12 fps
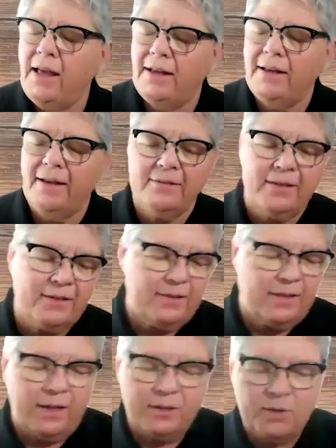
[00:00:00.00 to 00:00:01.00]
It,
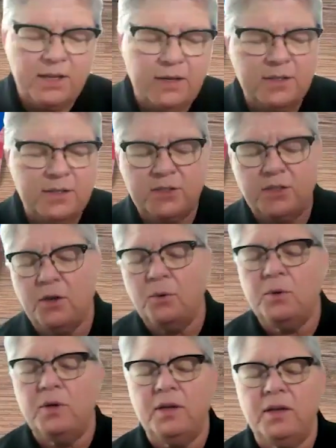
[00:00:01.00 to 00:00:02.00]
it is so